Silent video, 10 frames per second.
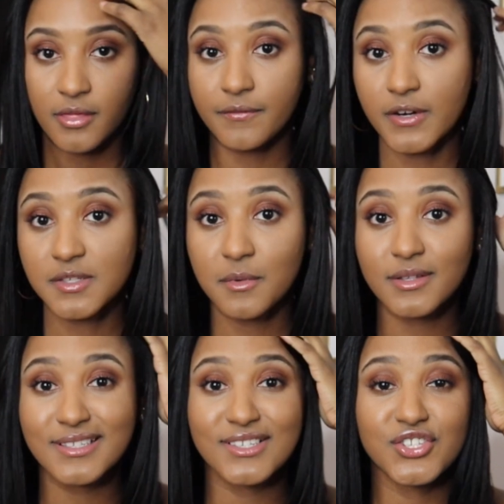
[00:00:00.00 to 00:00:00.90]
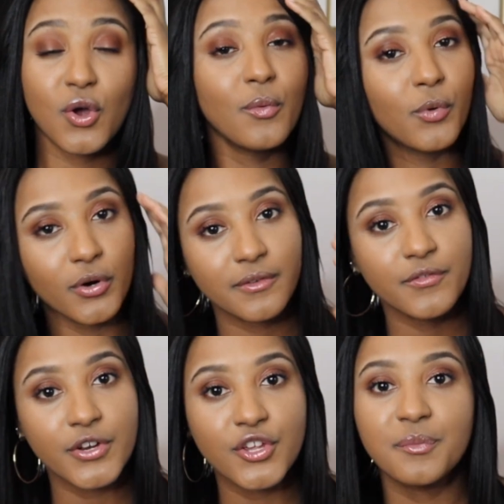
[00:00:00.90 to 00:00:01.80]
The first month is so important
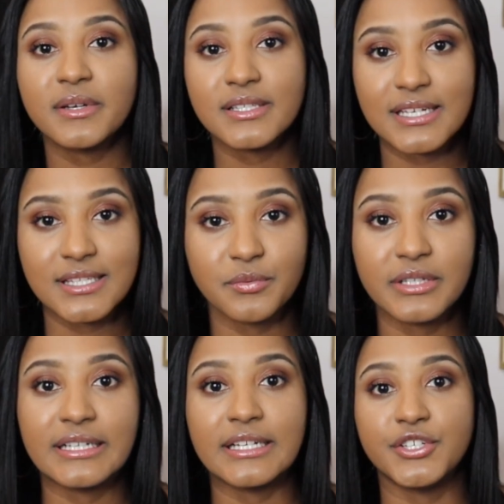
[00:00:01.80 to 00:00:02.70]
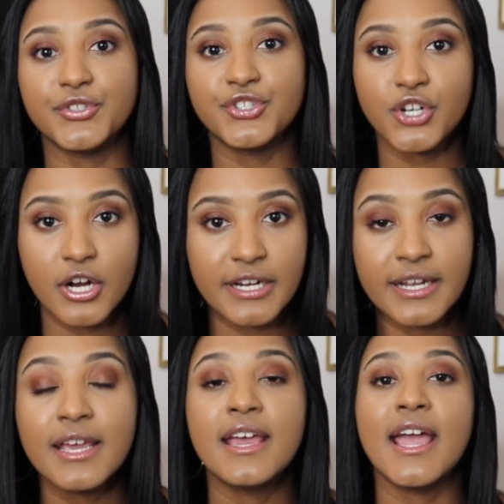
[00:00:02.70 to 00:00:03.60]
for you, because that's really getting you started,